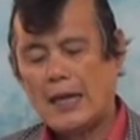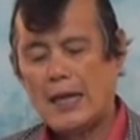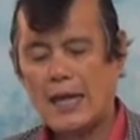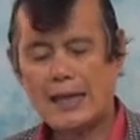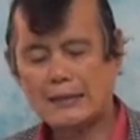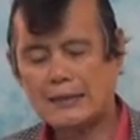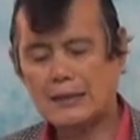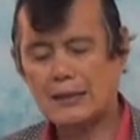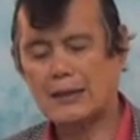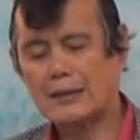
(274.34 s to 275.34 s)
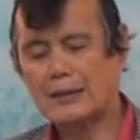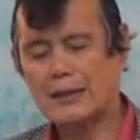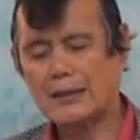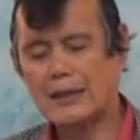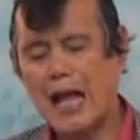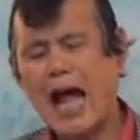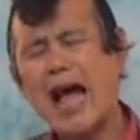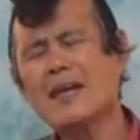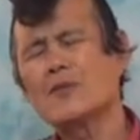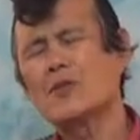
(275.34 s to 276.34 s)
at the
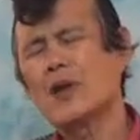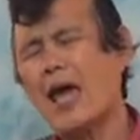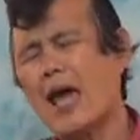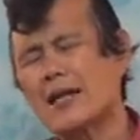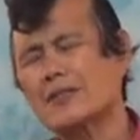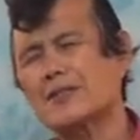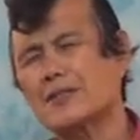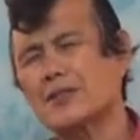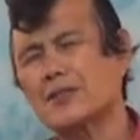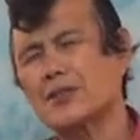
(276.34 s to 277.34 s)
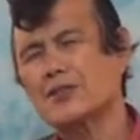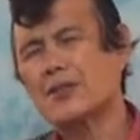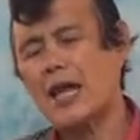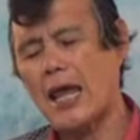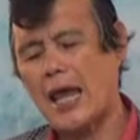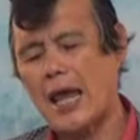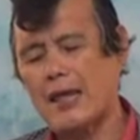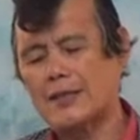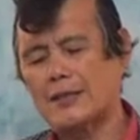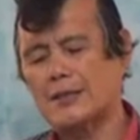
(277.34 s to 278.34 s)
time of Exodus
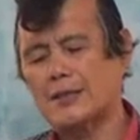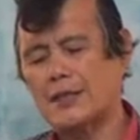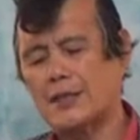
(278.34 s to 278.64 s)
as